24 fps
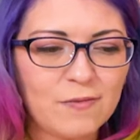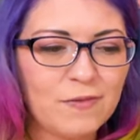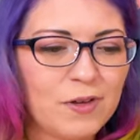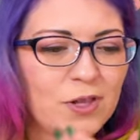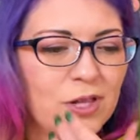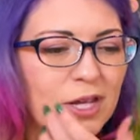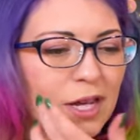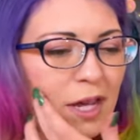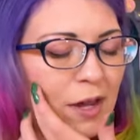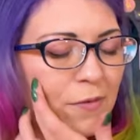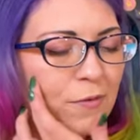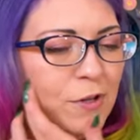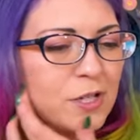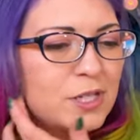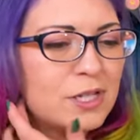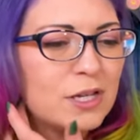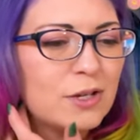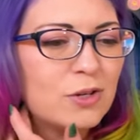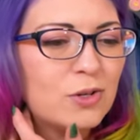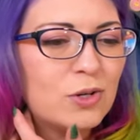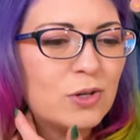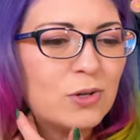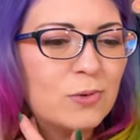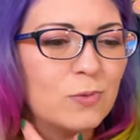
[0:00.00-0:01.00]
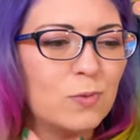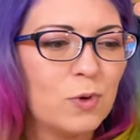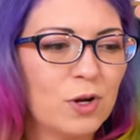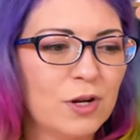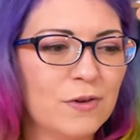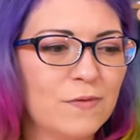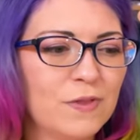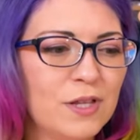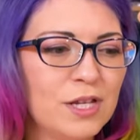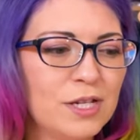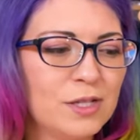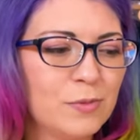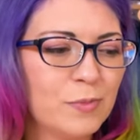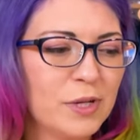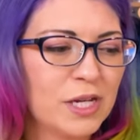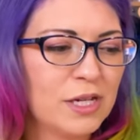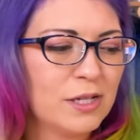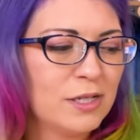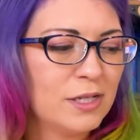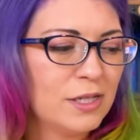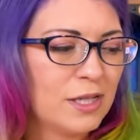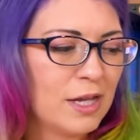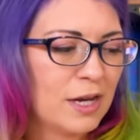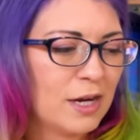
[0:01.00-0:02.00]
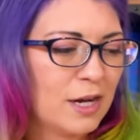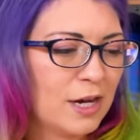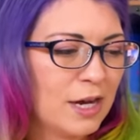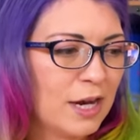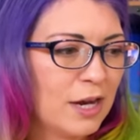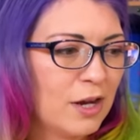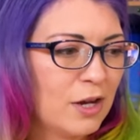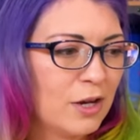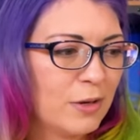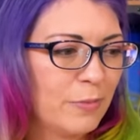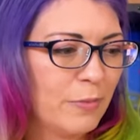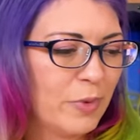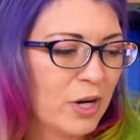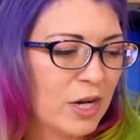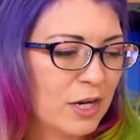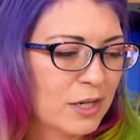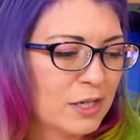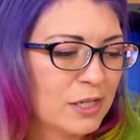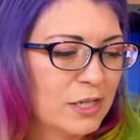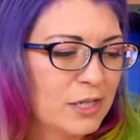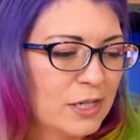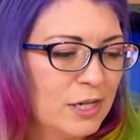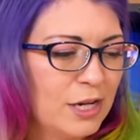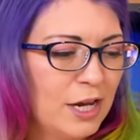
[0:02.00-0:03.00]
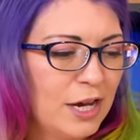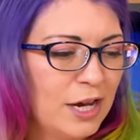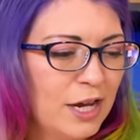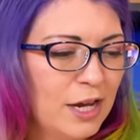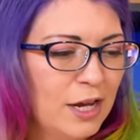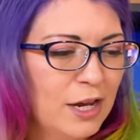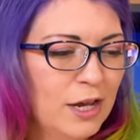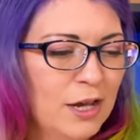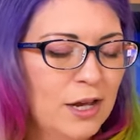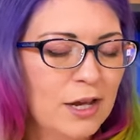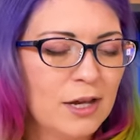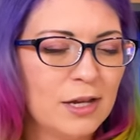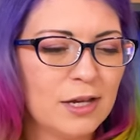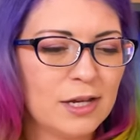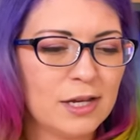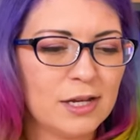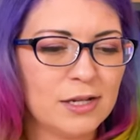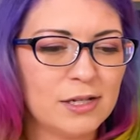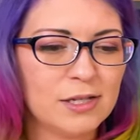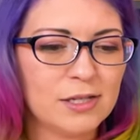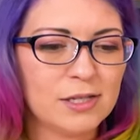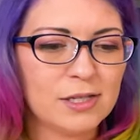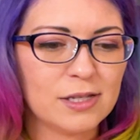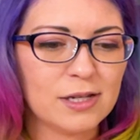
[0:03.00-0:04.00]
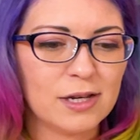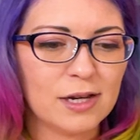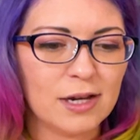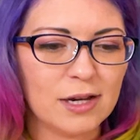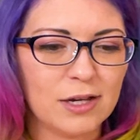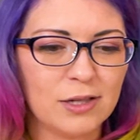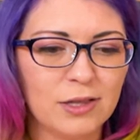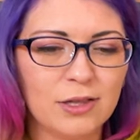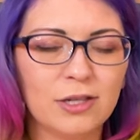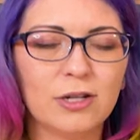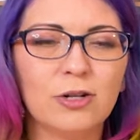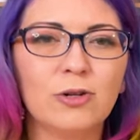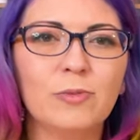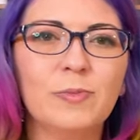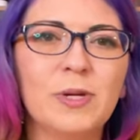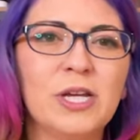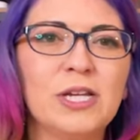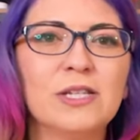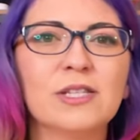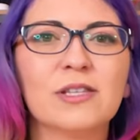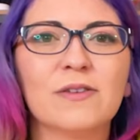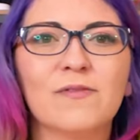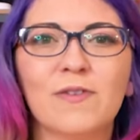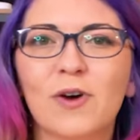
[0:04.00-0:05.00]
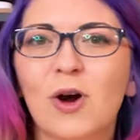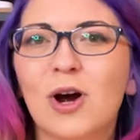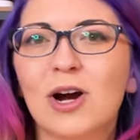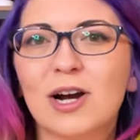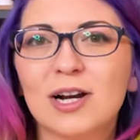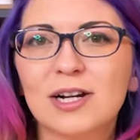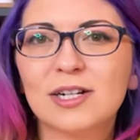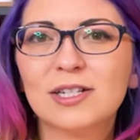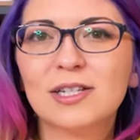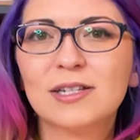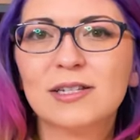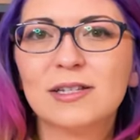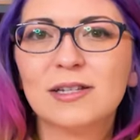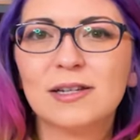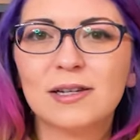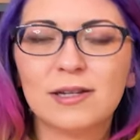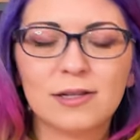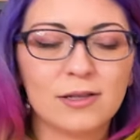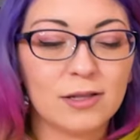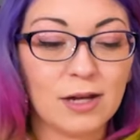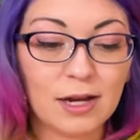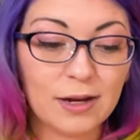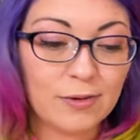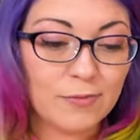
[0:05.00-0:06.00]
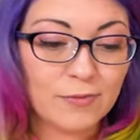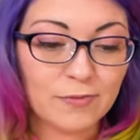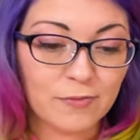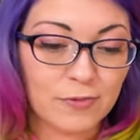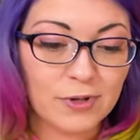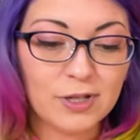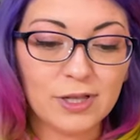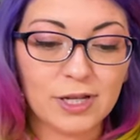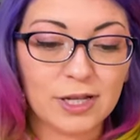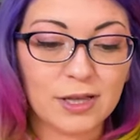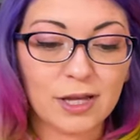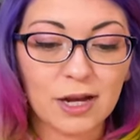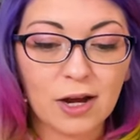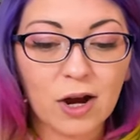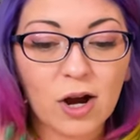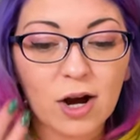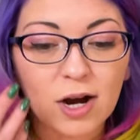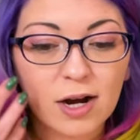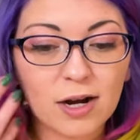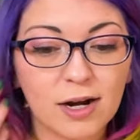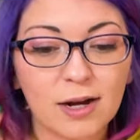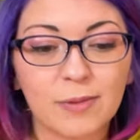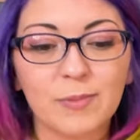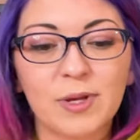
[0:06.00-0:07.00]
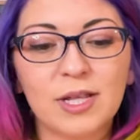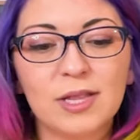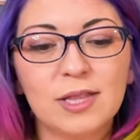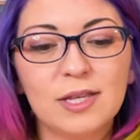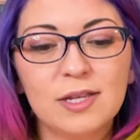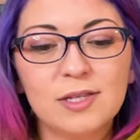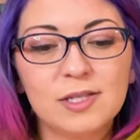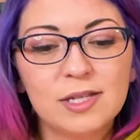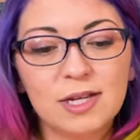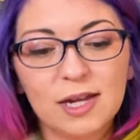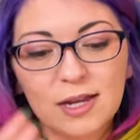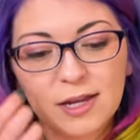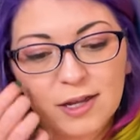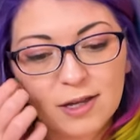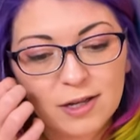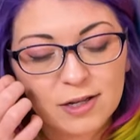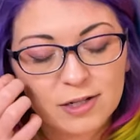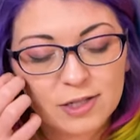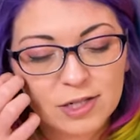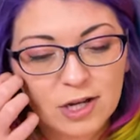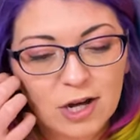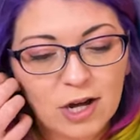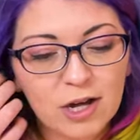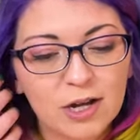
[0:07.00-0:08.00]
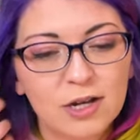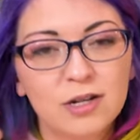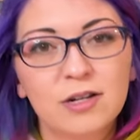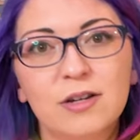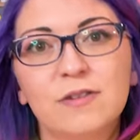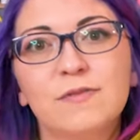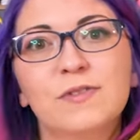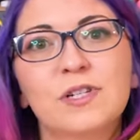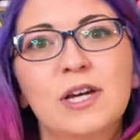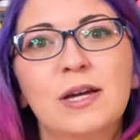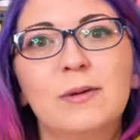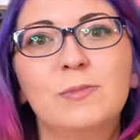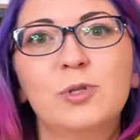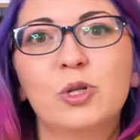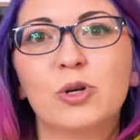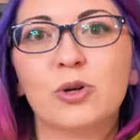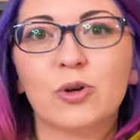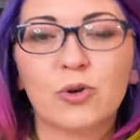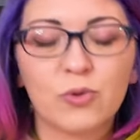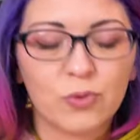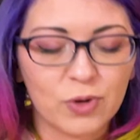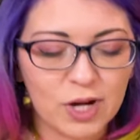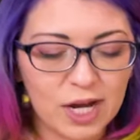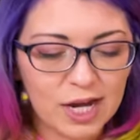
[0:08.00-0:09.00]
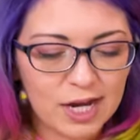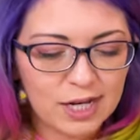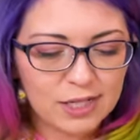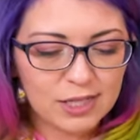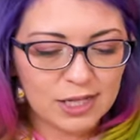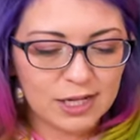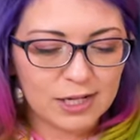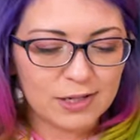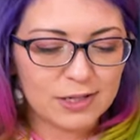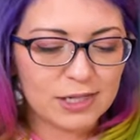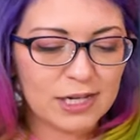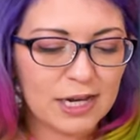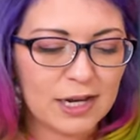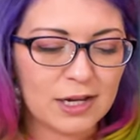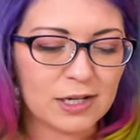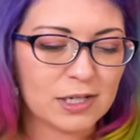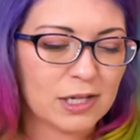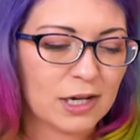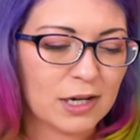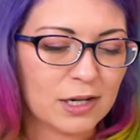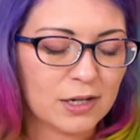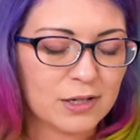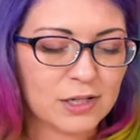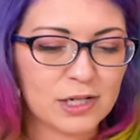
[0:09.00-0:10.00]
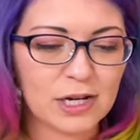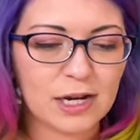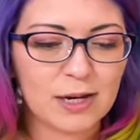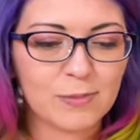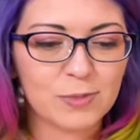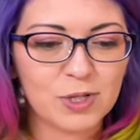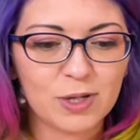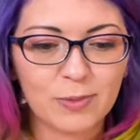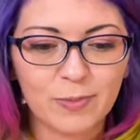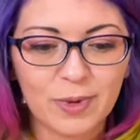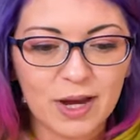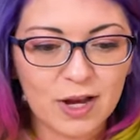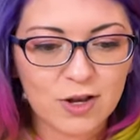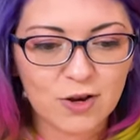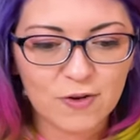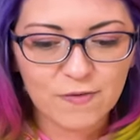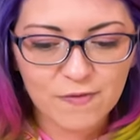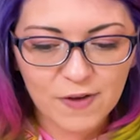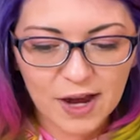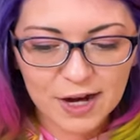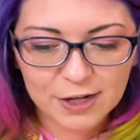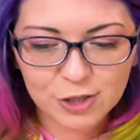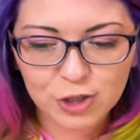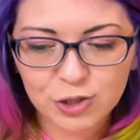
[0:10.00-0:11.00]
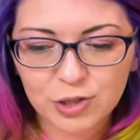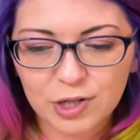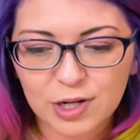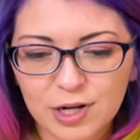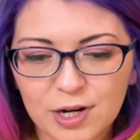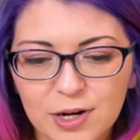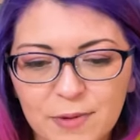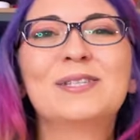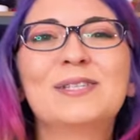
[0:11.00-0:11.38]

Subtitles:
I feel like every single one of these pins that I unboxed today is a little piece of art. And really they are. I mean, these take a ton of time to create. They take a ton of time to manufacture.